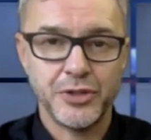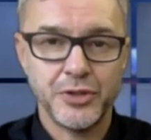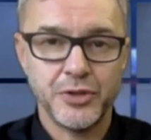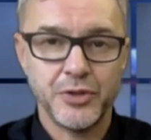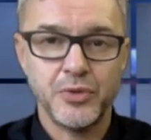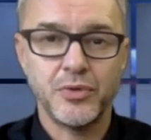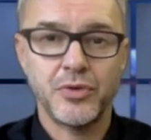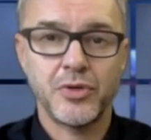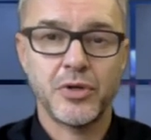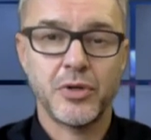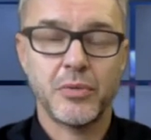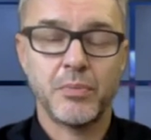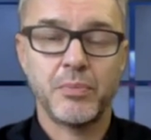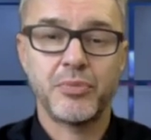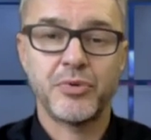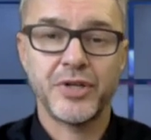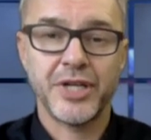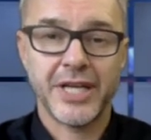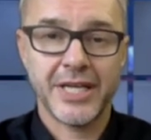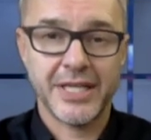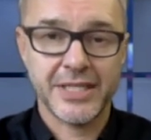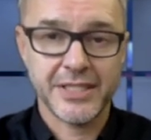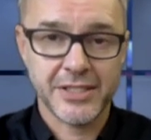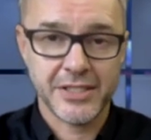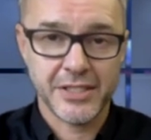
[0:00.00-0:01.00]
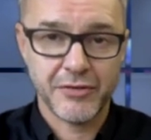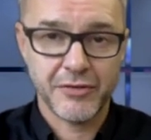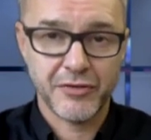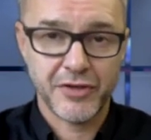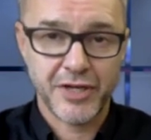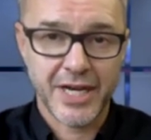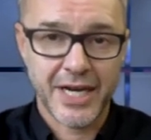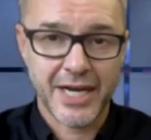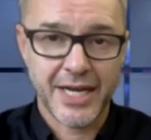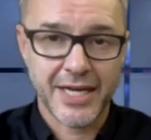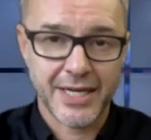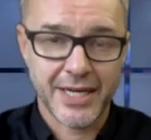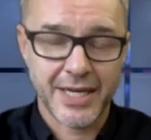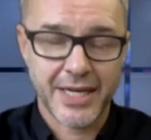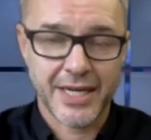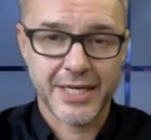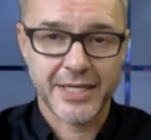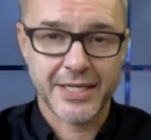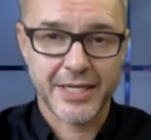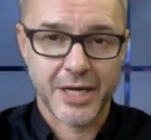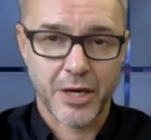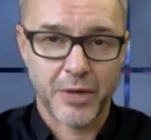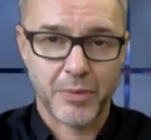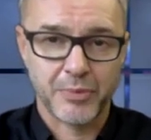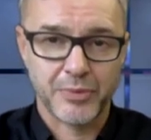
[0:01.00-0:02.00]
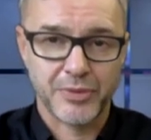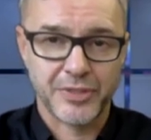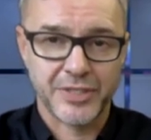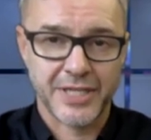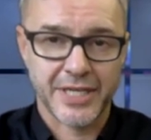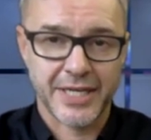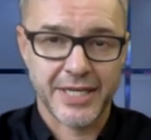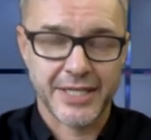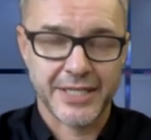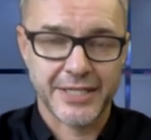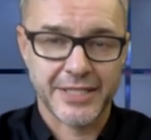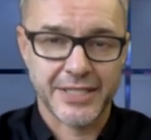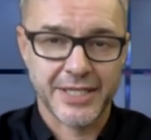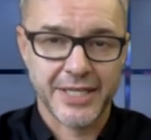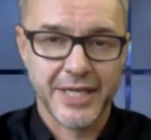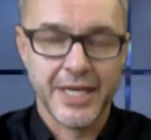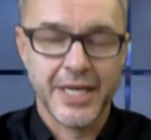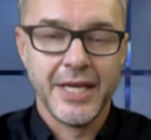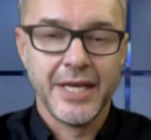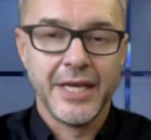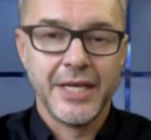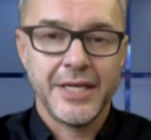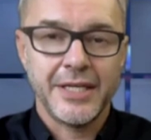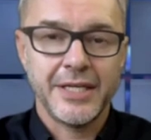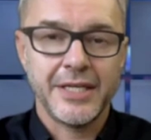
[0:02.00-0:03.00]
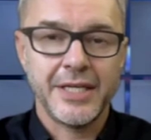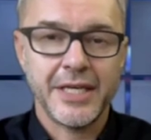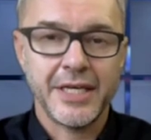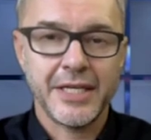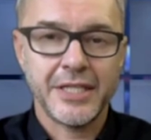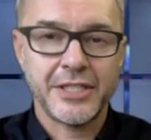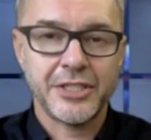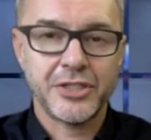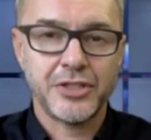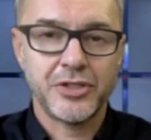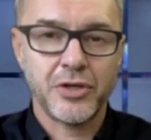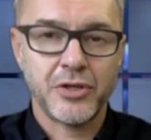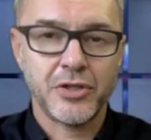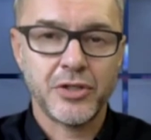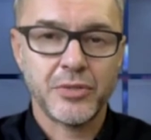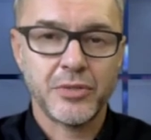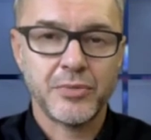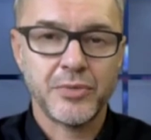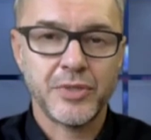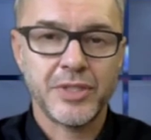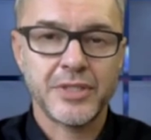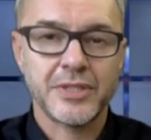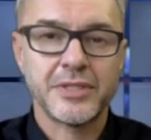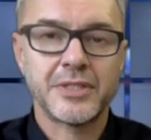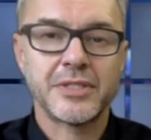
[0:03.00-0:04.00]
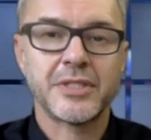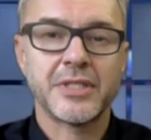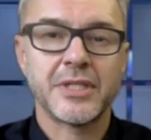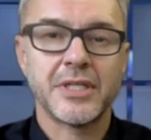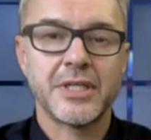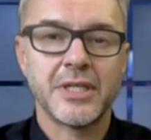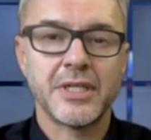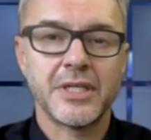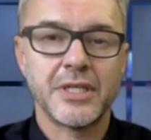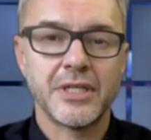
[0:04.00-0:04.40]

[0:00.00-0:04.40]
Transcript: new comprehensive guideline update. EHEDG document